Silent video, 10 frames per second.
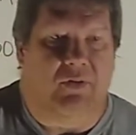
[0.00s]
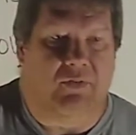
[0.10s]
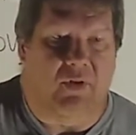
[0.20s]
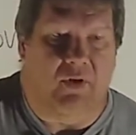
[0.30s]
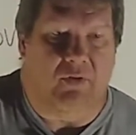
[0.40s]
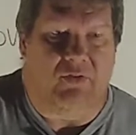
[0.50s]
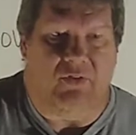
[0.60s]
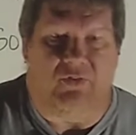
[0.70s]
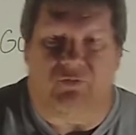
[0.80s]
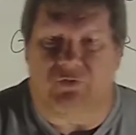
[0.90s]
So
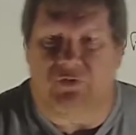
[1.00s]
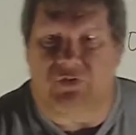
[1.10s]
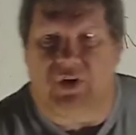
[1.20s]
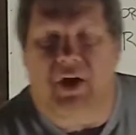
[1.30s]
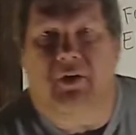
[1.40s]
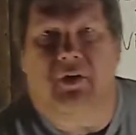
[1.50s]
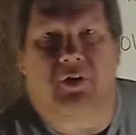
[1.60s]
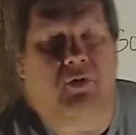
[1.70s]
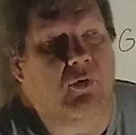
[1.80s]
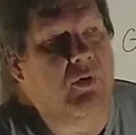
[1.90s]
she's scared,
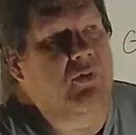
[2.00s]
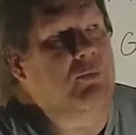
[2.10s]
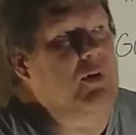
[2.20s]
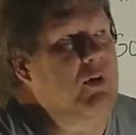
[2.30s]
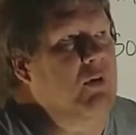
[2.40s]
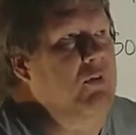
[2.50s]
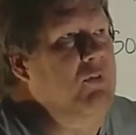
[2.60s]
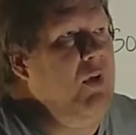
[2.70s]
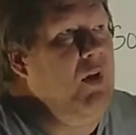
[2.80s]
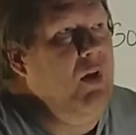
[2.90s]
of course, because